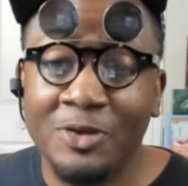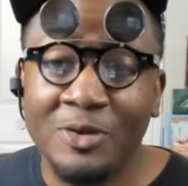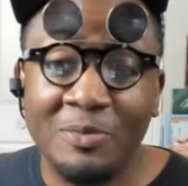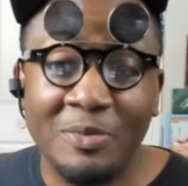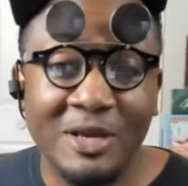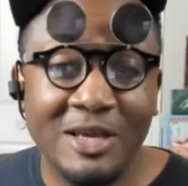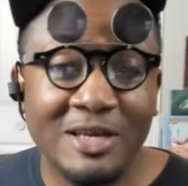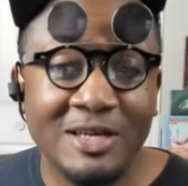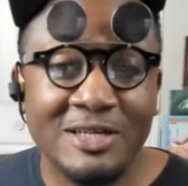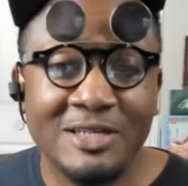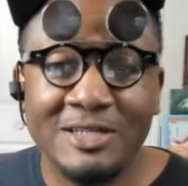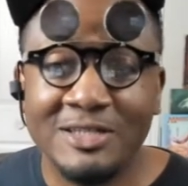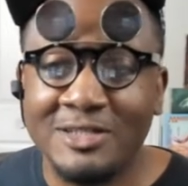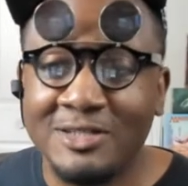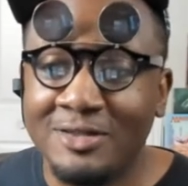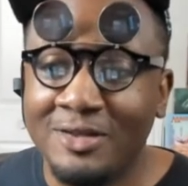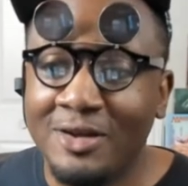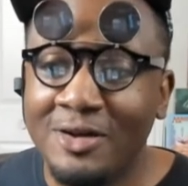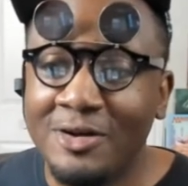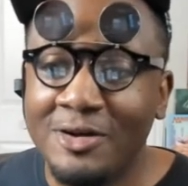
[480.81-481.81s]

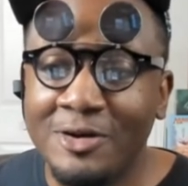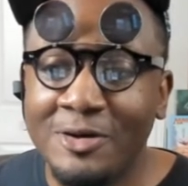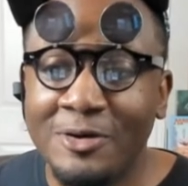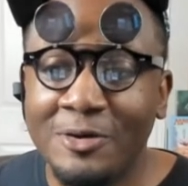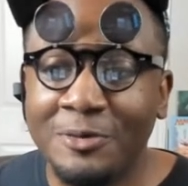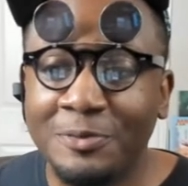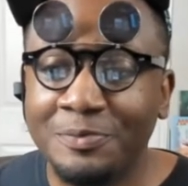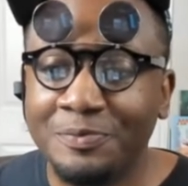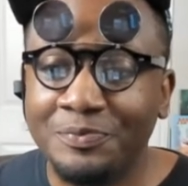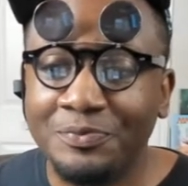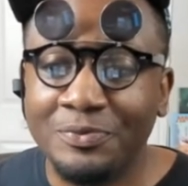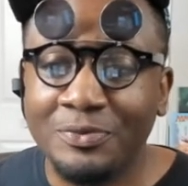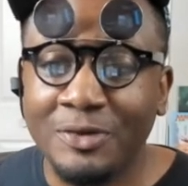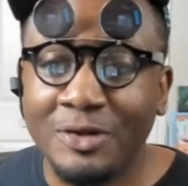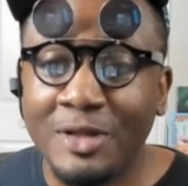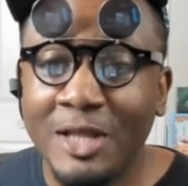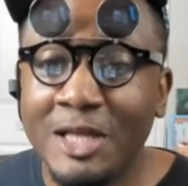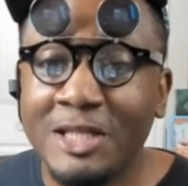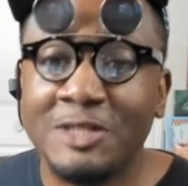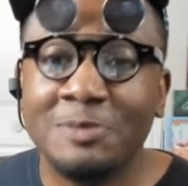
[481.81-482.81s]
because
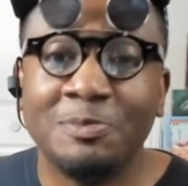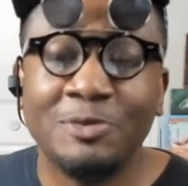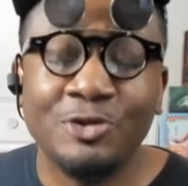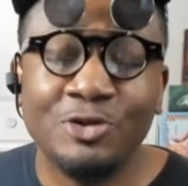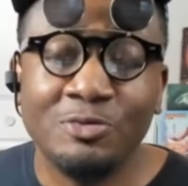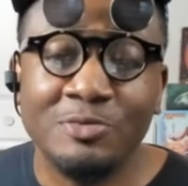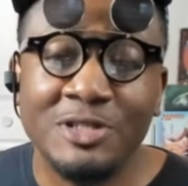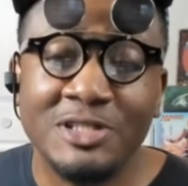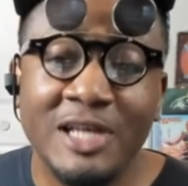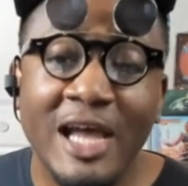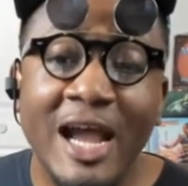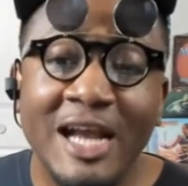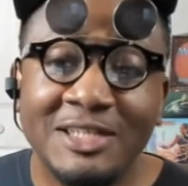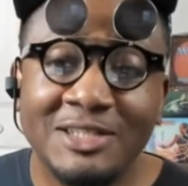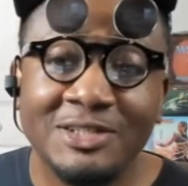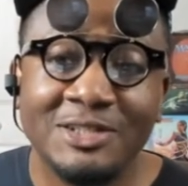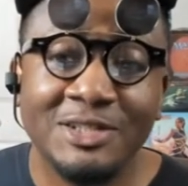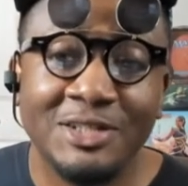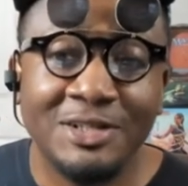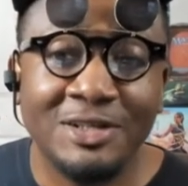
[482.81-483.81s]
Nyxbloom is
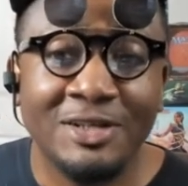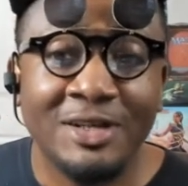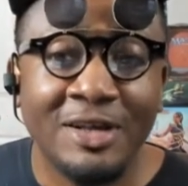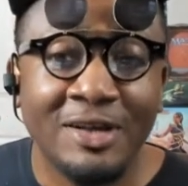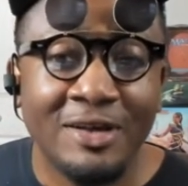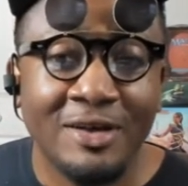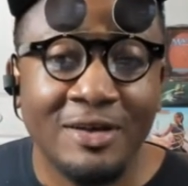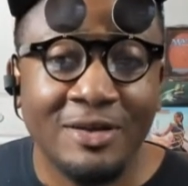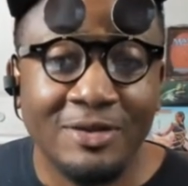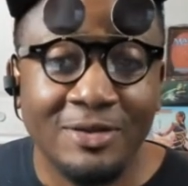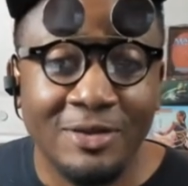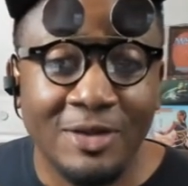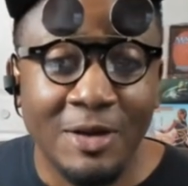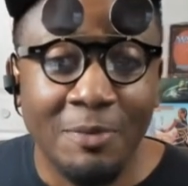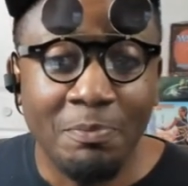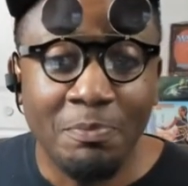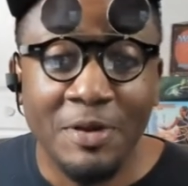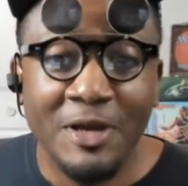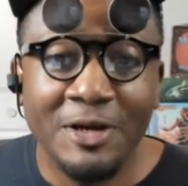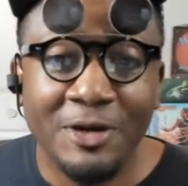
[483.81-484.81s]
actually the
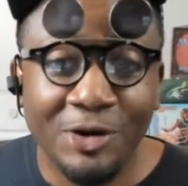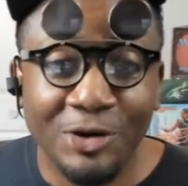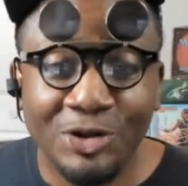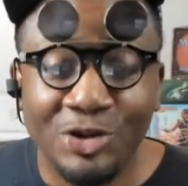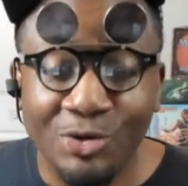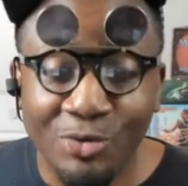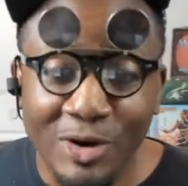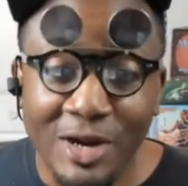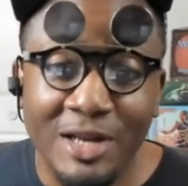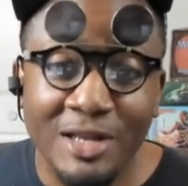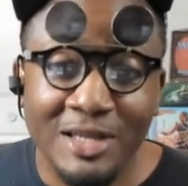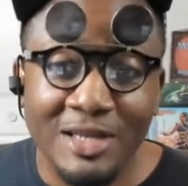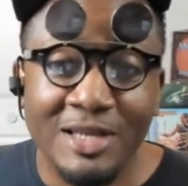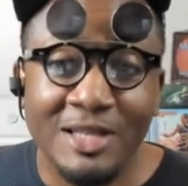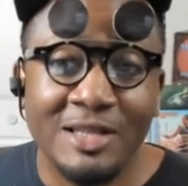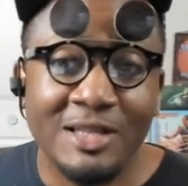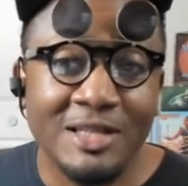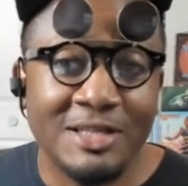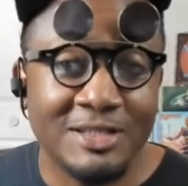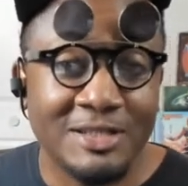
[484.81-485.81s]
bigger threat
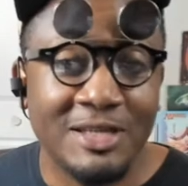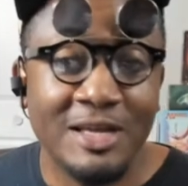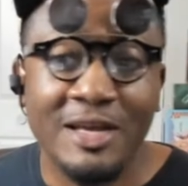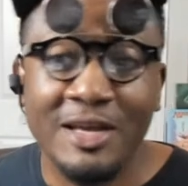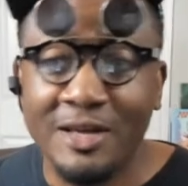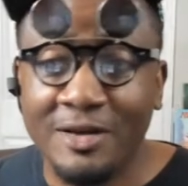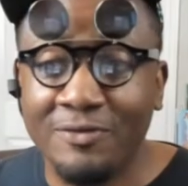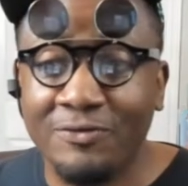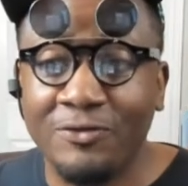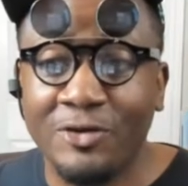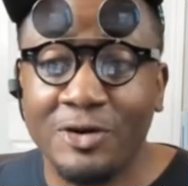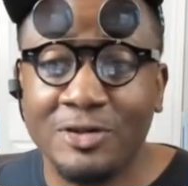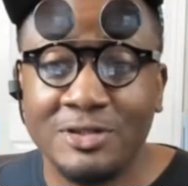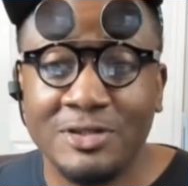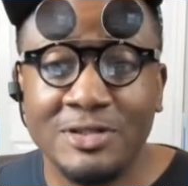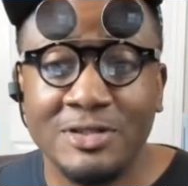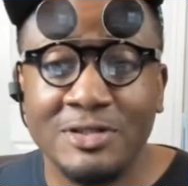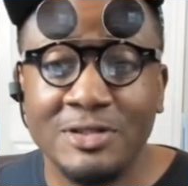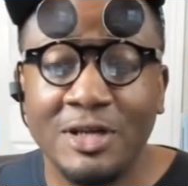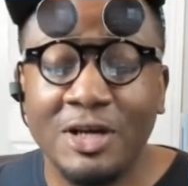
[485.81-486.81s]
in this deck
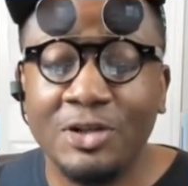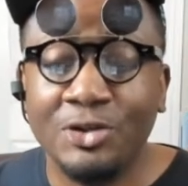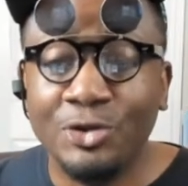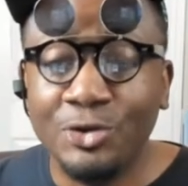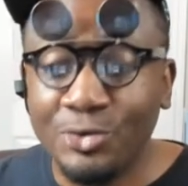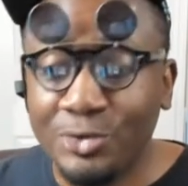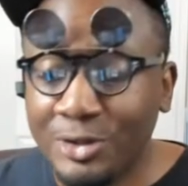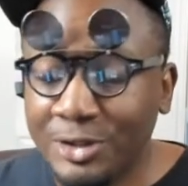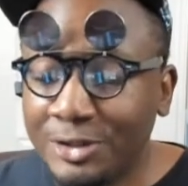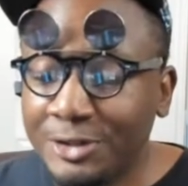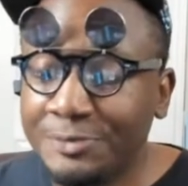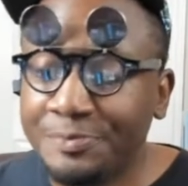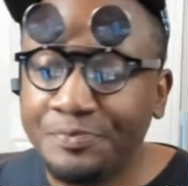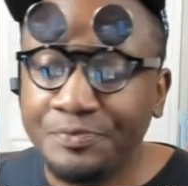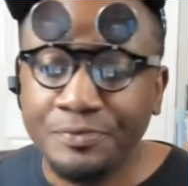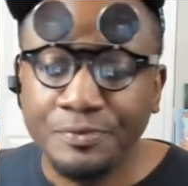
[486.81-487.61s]
versus a Lukka.